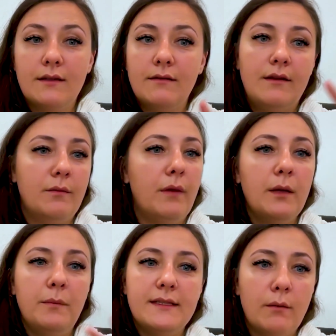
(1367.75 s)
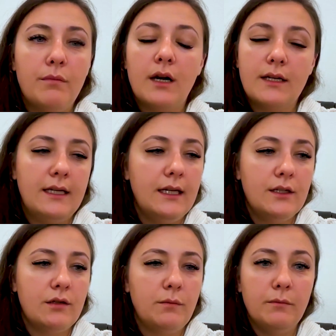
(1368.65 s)
there might be some part that
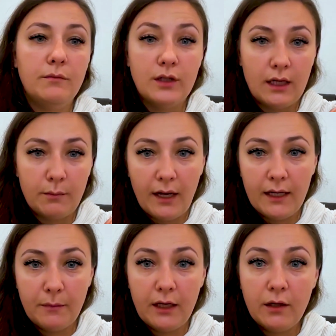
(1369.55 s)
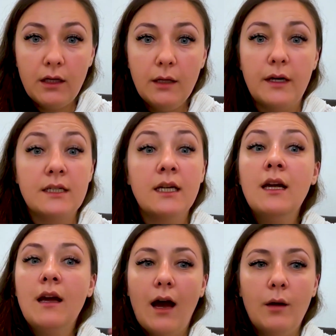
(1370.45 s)
needs to be done manually, but
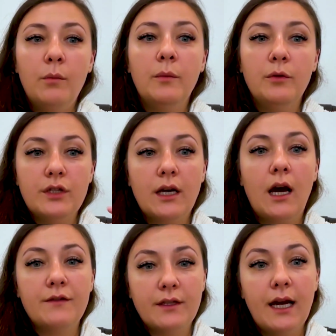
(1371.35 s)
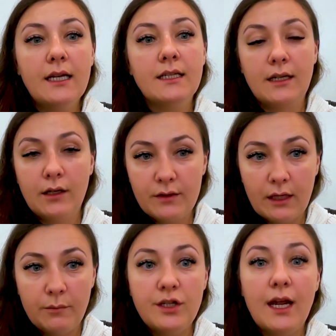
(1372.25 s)
we would after that, and
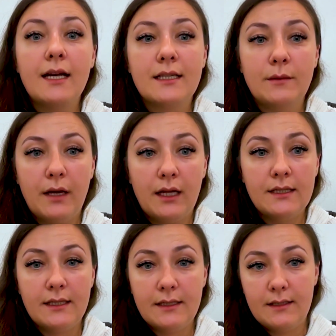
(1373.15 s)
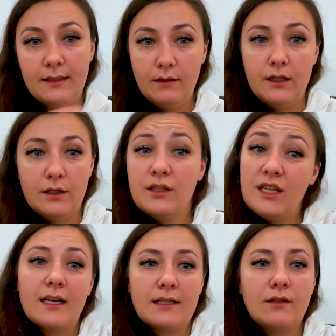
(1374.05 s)
some checks and balances needs
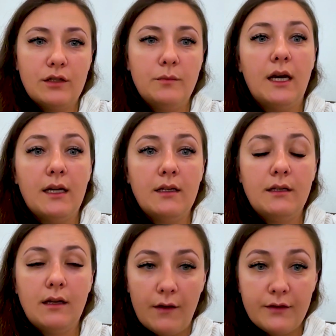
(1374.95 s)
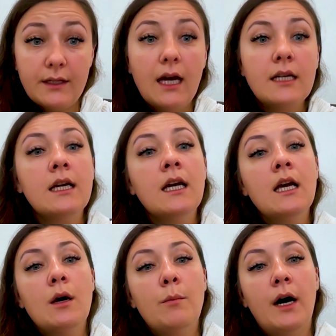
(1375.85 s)
to be done after that.
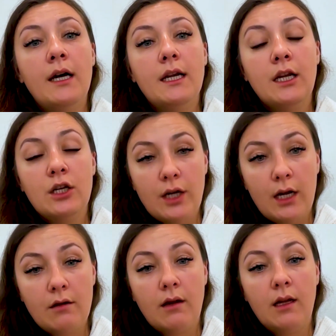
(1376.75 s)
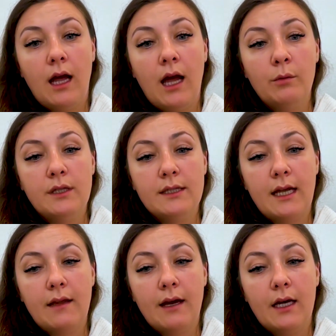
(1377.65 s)
But in general, I would
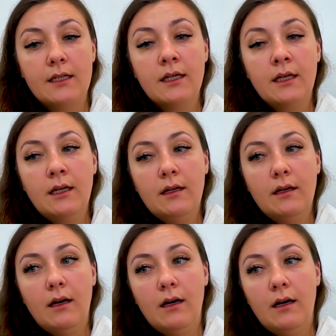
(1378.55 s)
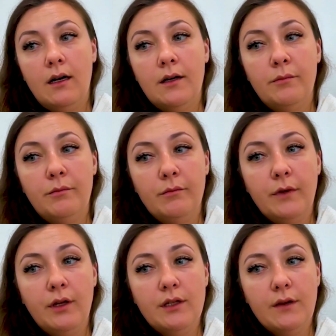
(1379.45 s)
say that
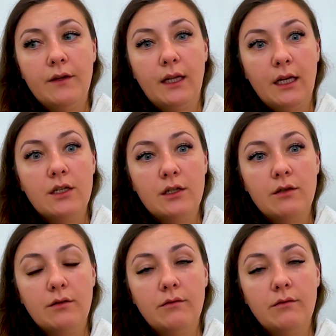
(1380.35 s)
you definitely need to,